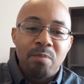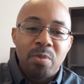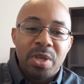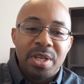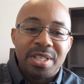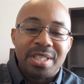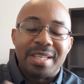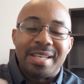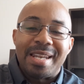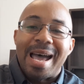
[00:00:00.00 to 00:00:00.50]

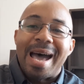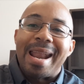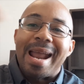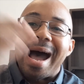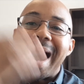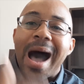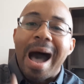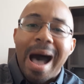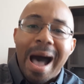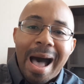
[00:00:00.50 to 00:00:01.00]
to not
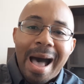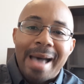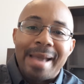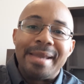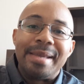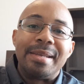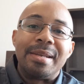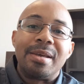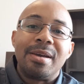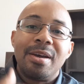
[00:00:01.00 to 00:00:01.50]

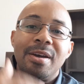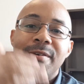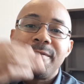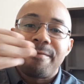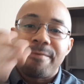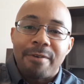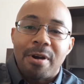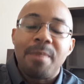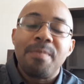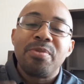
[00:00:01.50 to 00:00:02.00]
hide
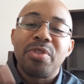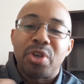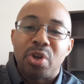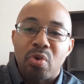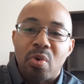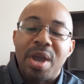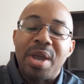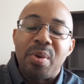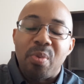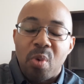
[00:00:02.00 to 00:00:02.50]
from the
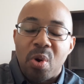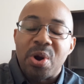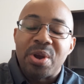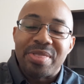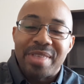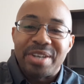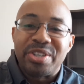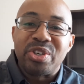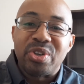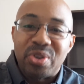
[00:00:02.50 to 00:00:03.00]
great work
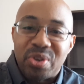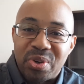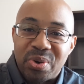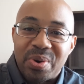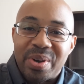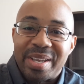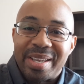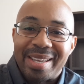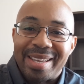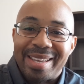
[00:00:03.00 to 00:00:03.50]
that you're
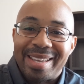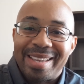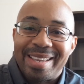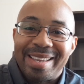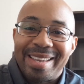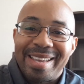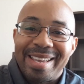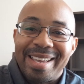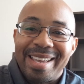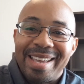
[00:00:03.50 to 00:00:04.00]
doing,
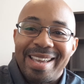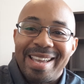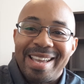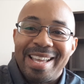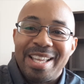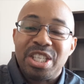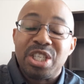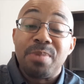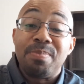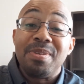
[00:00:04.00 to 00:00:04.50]

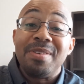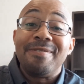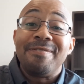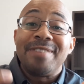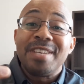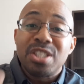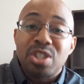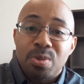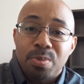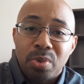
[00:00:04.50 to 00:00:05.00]
to be
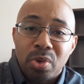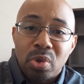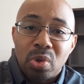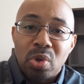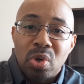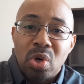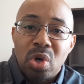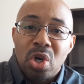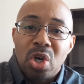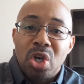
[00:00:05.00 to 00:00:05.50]

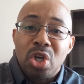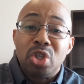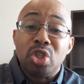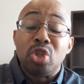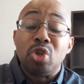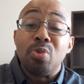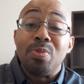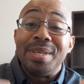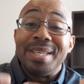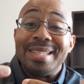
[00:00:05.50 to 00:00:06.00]
visible,
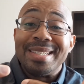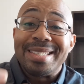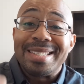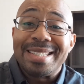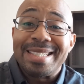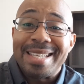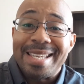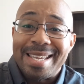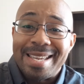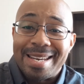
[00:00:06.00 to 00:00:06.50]
to be
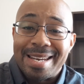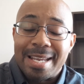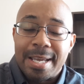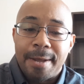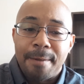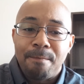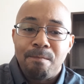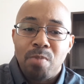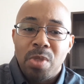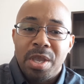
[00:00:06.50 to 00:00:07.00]
seen,
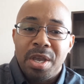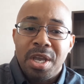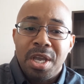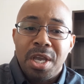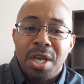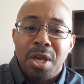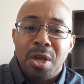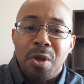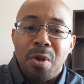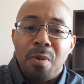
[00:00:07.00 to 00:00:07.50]

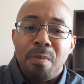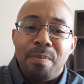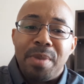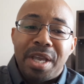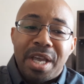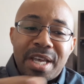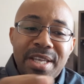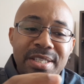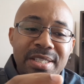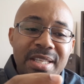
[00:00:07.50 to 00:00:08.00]

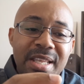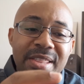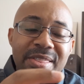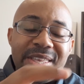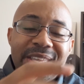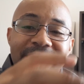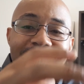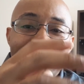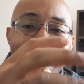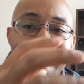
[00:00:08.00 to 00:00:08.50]
because
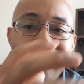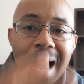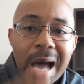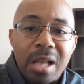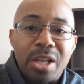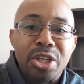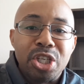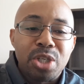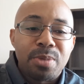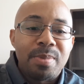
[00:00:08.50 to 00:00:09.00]
the
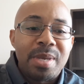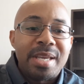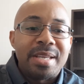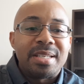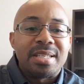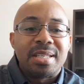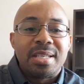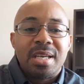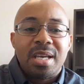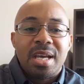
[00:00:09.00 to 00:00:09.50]

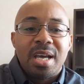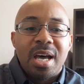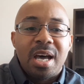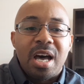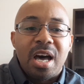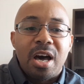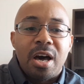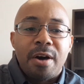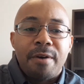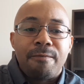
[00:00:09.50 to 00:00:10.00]
acknowledgement
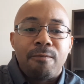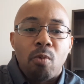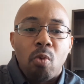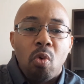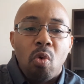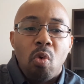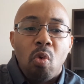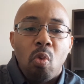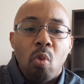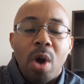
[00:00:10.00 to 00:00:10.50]
of
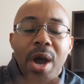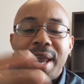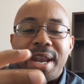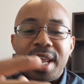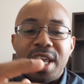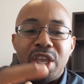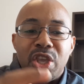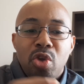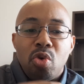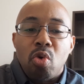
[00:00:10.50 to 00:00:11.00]

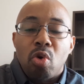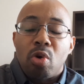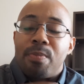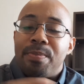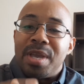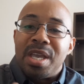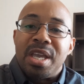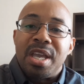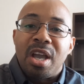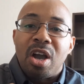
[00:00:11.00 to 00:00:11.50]
what you are
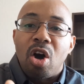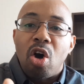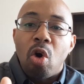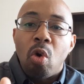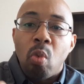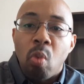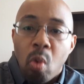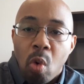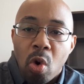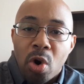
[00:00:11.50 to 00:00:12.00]
being
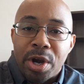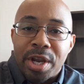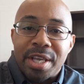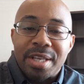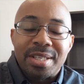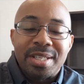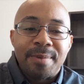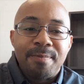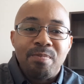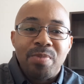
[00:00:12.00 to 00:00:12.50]

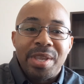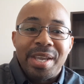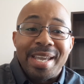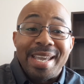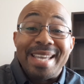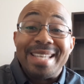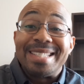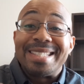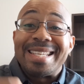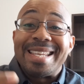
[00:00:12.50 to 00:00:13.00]
awarded
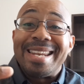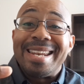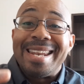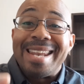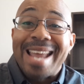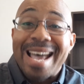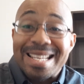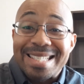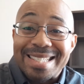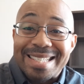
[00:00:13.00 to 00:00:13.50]
is
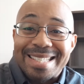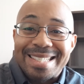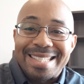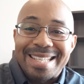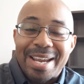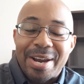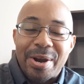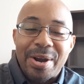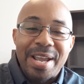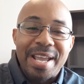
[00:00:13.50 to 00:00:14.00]

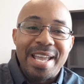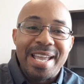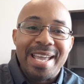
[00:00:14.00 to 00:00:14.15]
necessary,